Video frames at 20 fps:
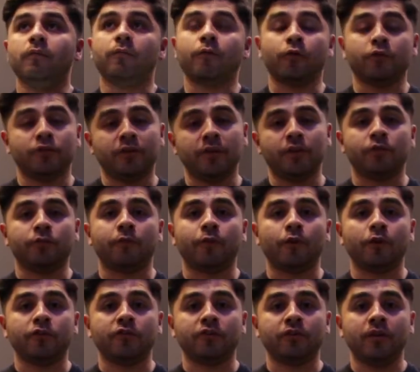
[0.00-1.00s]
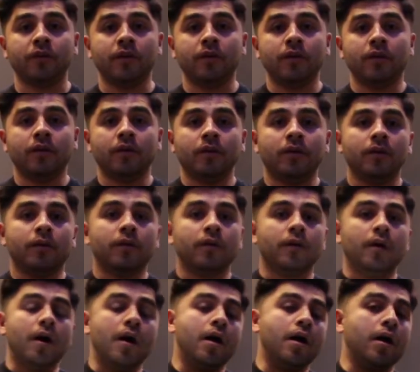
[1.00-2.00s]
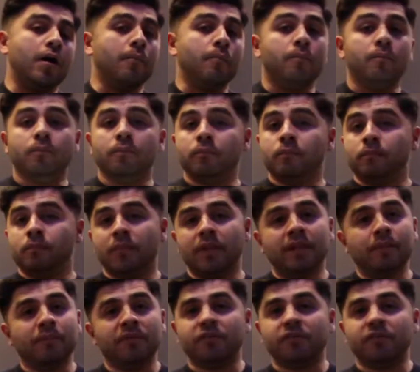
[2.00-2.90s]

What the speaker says: First things first, let